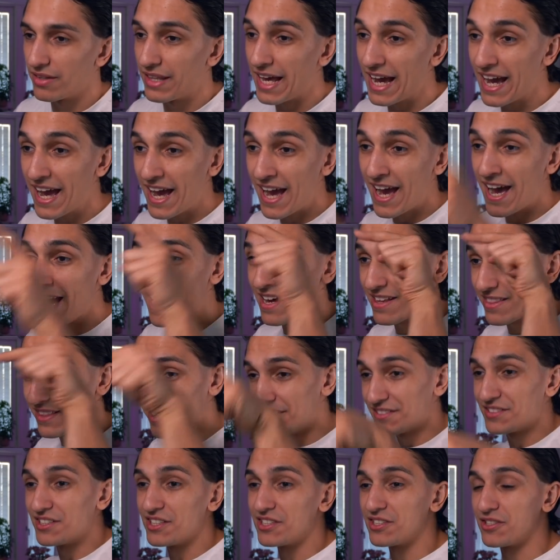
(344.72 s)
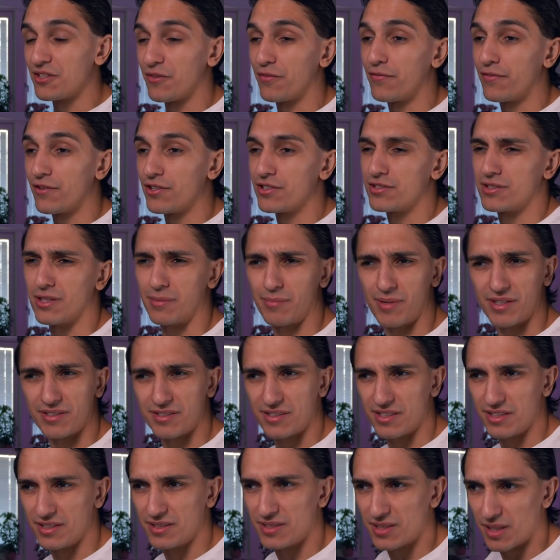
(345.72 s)
That this is the first time I
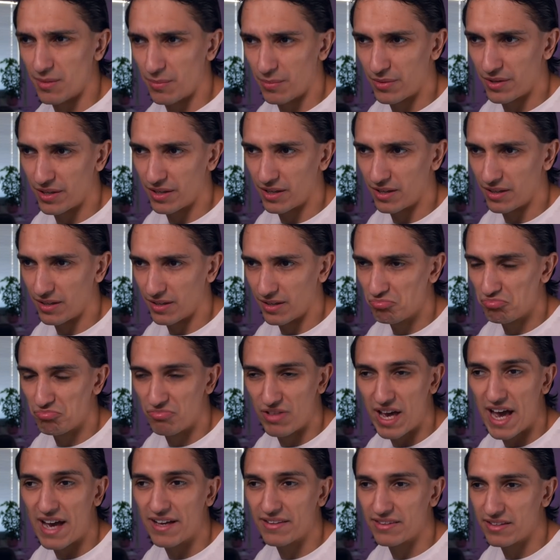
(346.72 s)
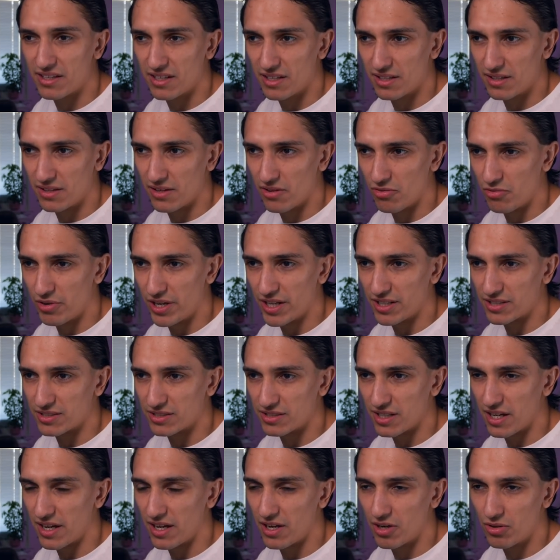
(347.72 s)
see something that in the
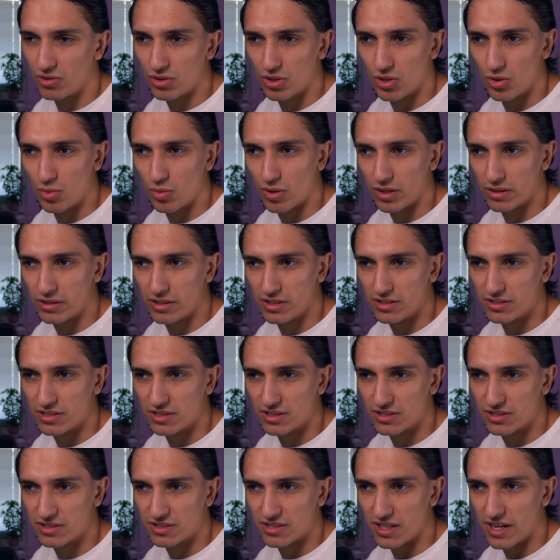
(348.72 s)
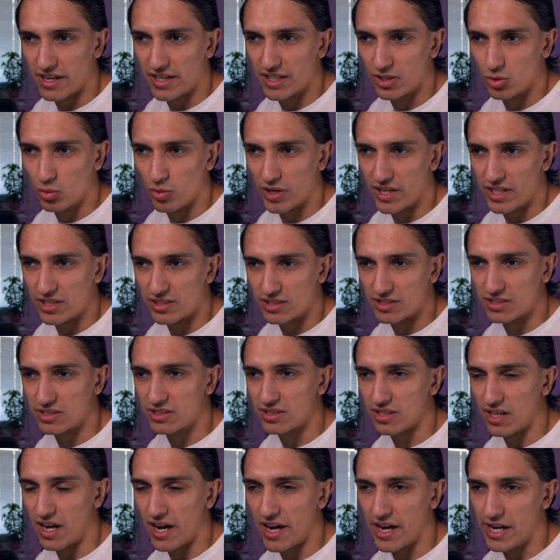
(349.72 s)
rings. I don't know what this is
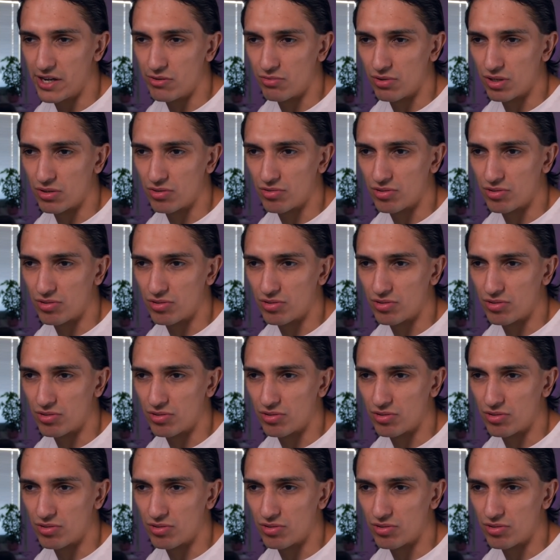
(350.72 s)
sideways iron